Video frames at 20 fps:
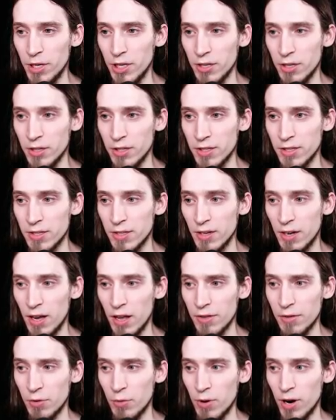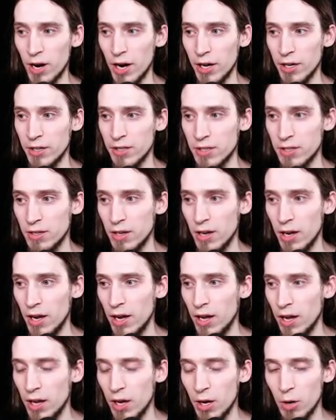because otherwise
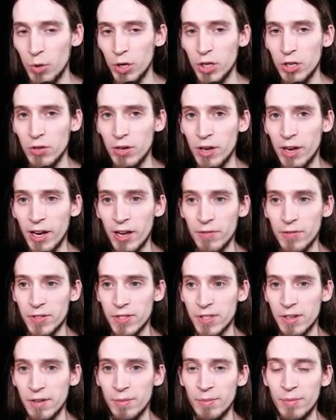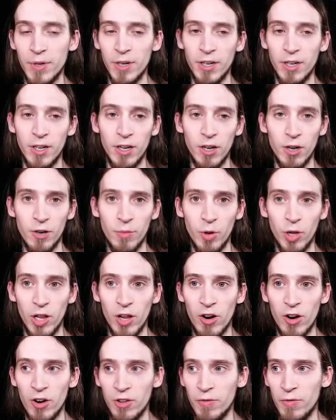we could have some
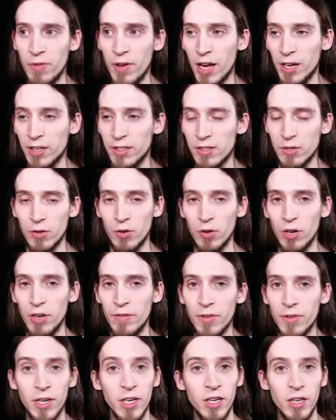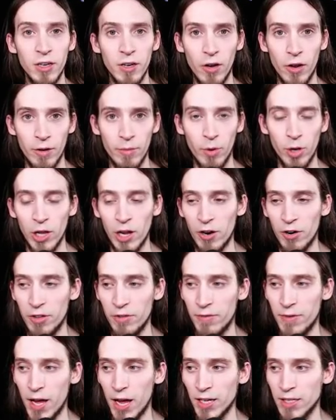audible artifacts or even inaudible
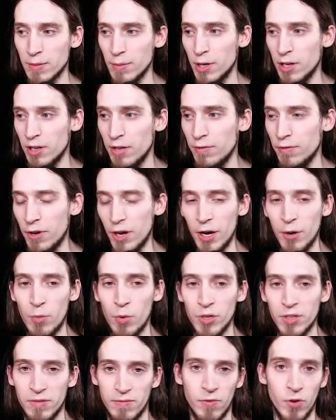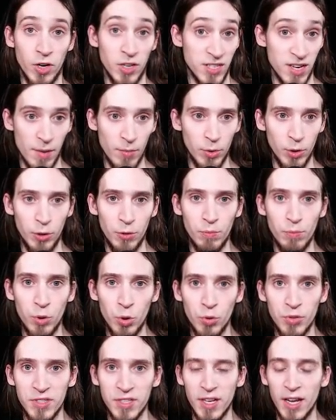artifacts. But if I was, for example, to
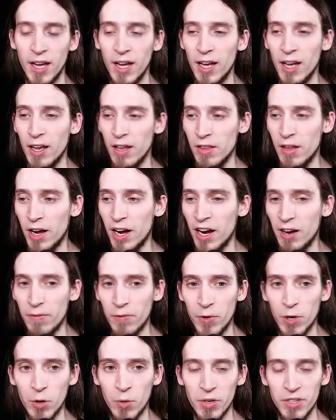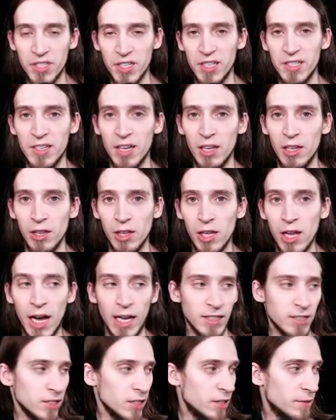boost the high frequencies a
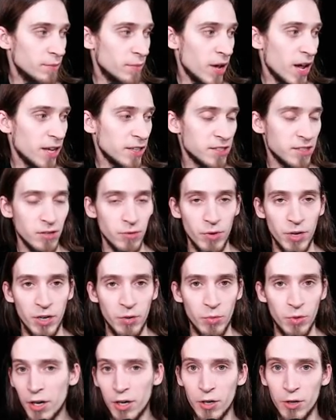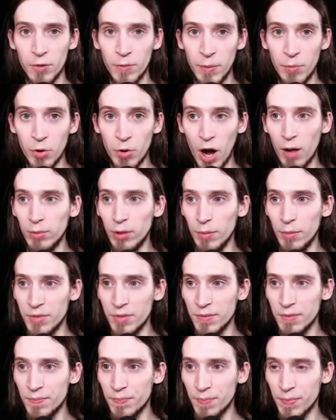lot in mastering, there could be
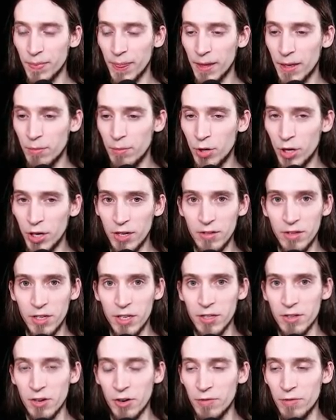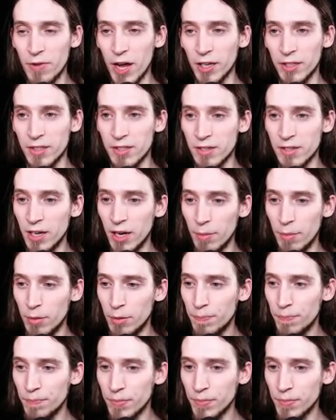problems bringing these artifacts up.